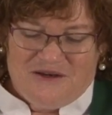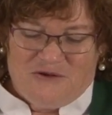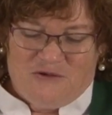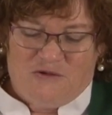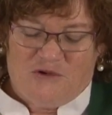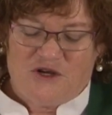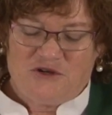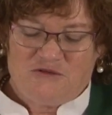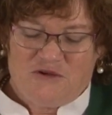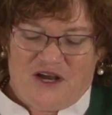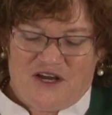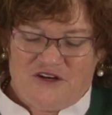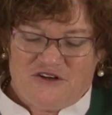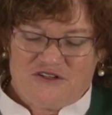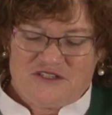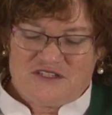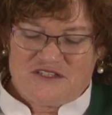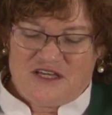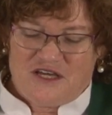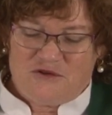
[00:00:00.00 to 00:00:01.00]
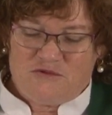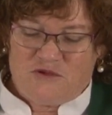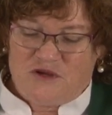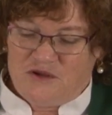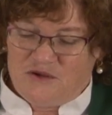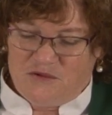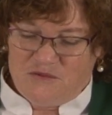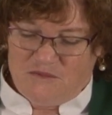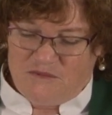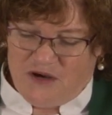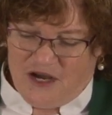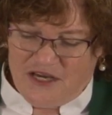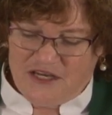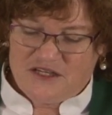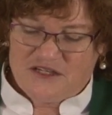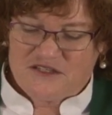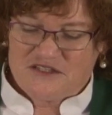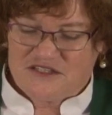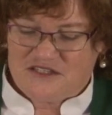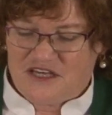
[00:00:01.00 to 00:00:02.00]
One writer said, we
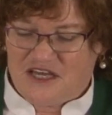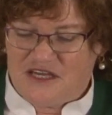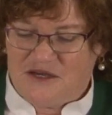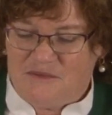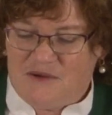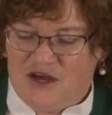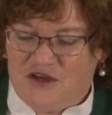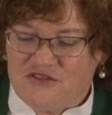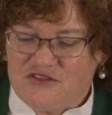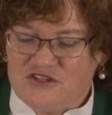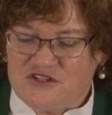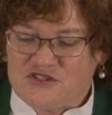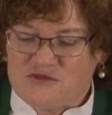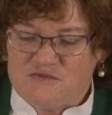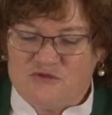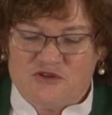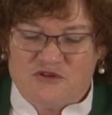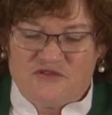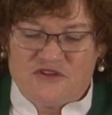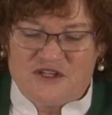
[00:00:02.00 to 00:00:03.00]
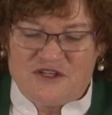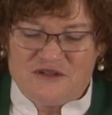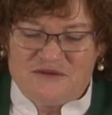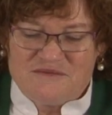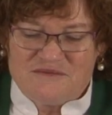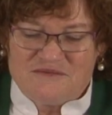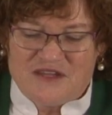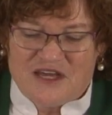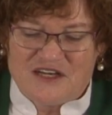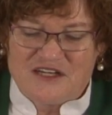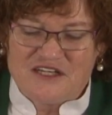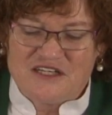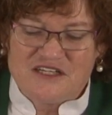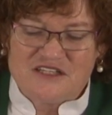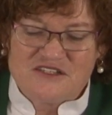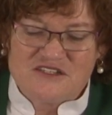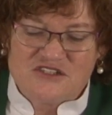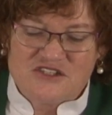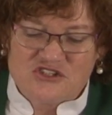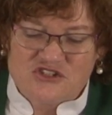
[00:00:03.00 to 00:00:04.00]
might say about this movie that it
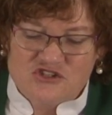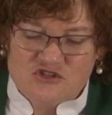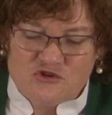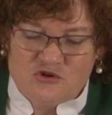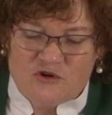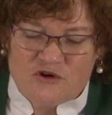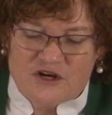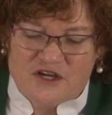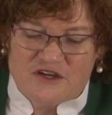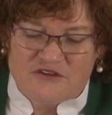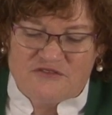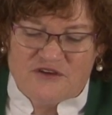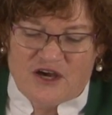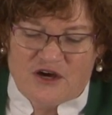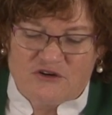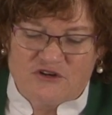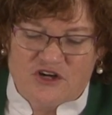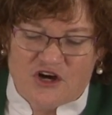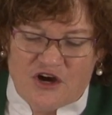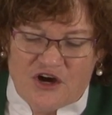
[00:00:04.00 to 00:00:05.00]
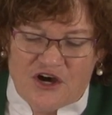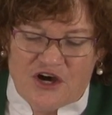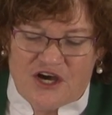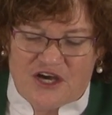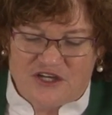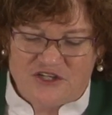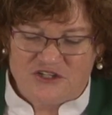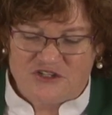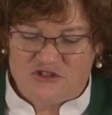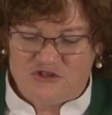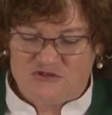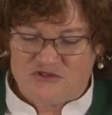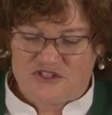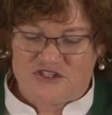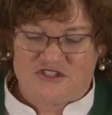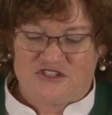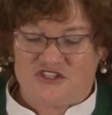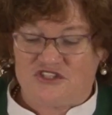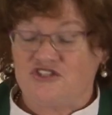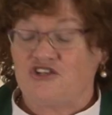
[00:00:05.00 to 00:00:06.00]
is the story of how God
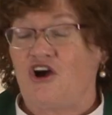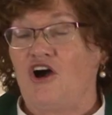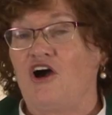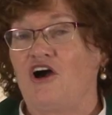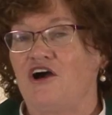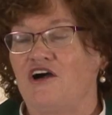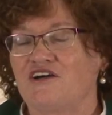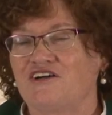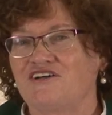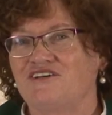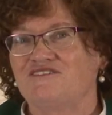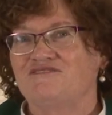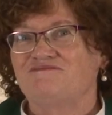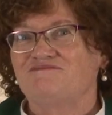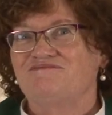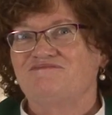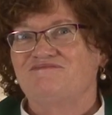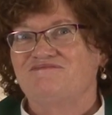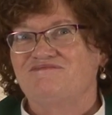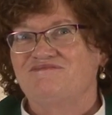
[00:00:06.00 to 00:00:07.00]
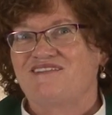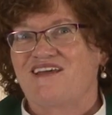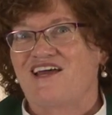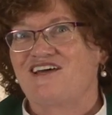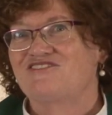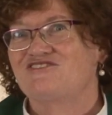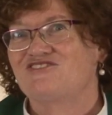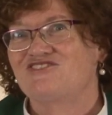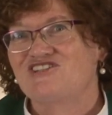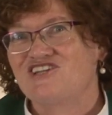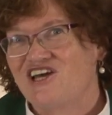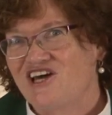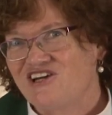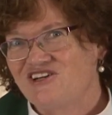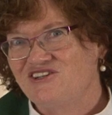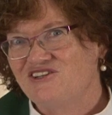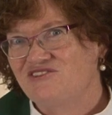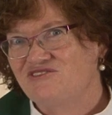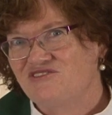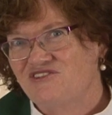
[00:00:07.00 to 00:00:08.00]
uses a dog as a
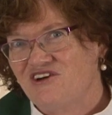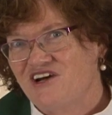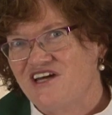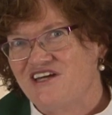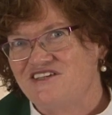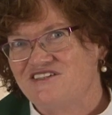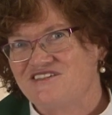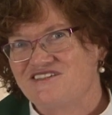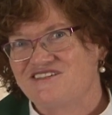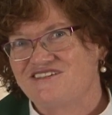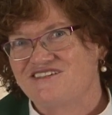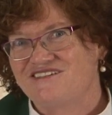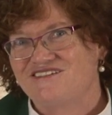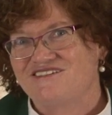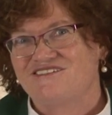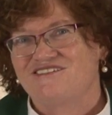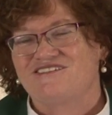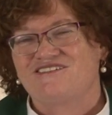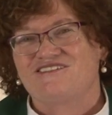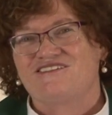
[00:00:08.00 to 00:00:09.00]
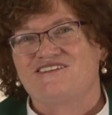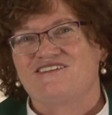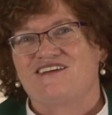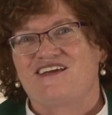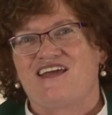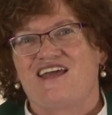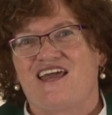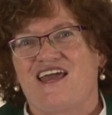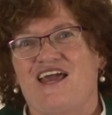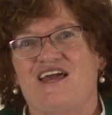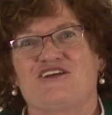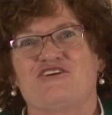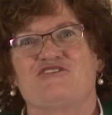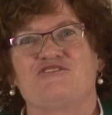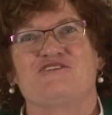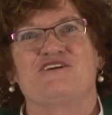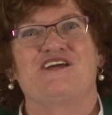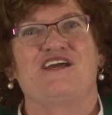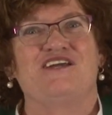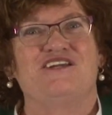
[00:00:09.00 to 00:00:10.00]
channel of grace and
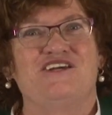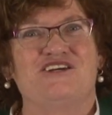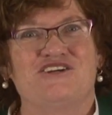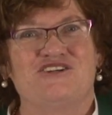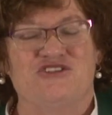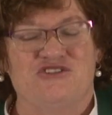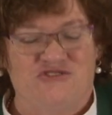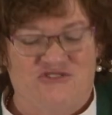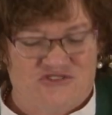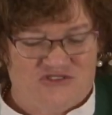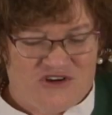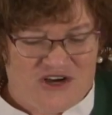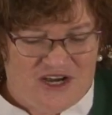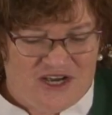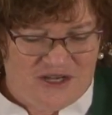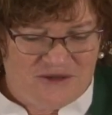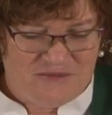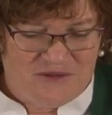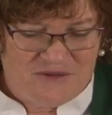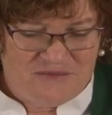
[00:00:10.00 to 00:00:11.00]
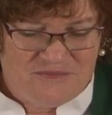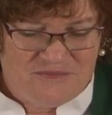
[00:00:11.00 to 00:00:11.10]
creating a new tribe.